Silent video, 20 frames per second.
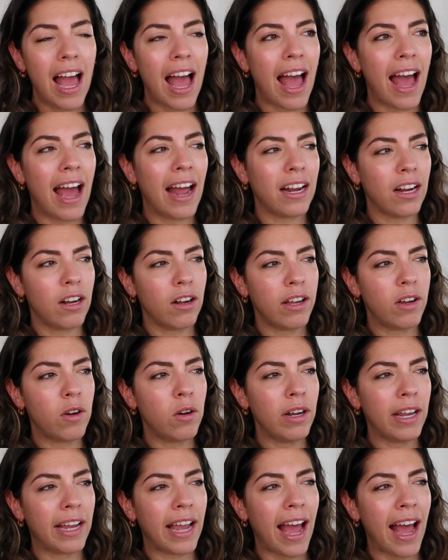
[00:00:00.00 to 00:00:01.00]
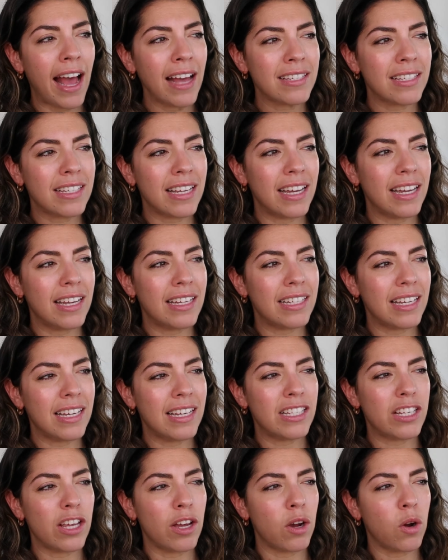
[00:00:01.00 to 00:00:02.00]
And glycolic acid
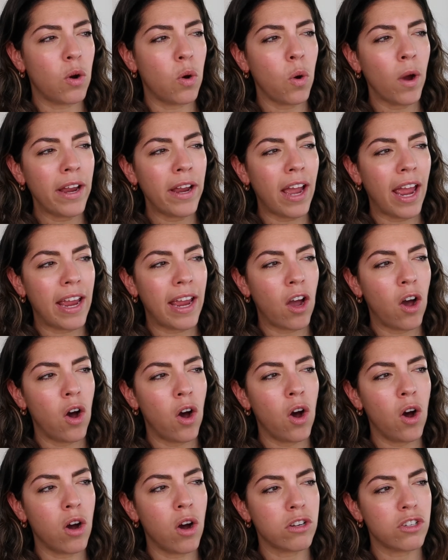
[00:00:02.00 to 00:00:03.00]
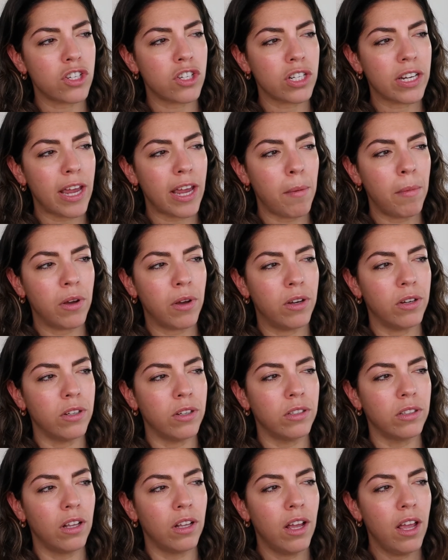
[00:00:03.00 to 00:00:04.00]
is quite a harsh
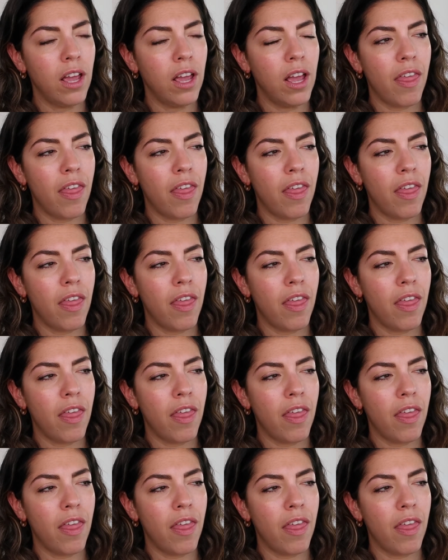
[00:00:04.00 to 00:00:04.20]
chemical